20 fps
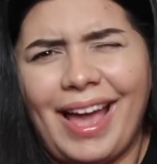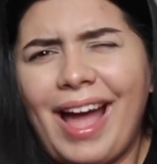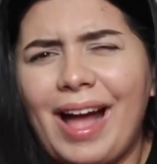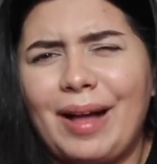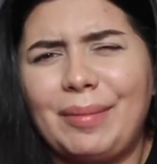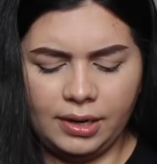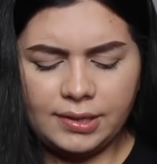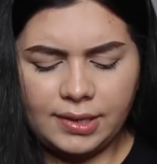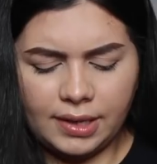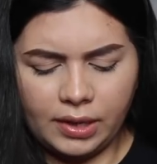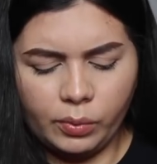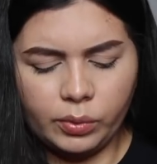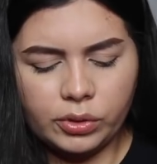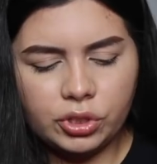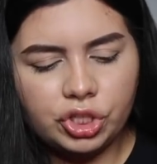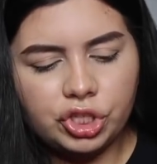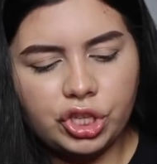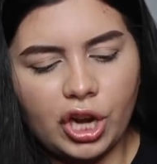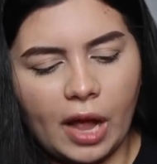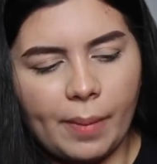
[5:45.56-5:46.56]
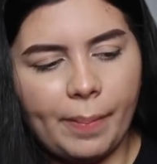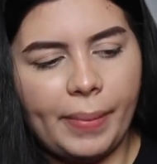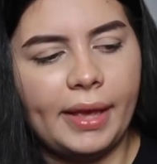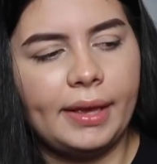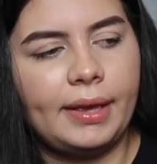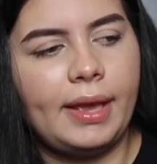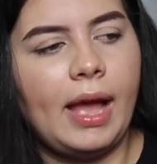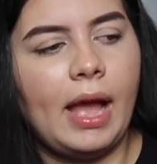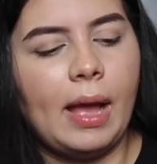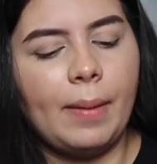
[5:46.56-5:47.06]
Gap. Does anyone shop
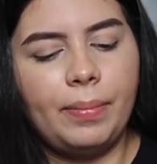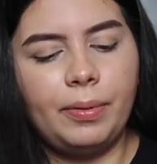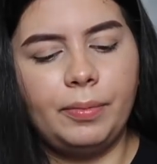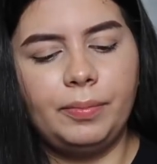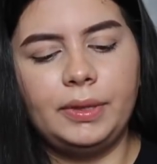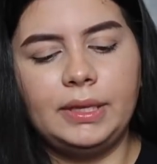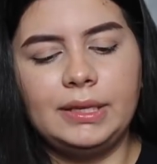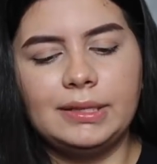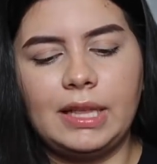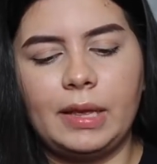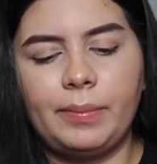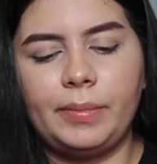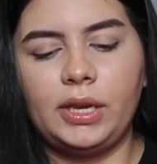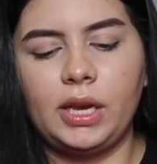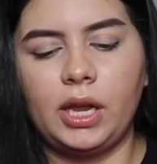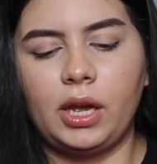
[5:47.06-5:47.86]
at Gap? Please let me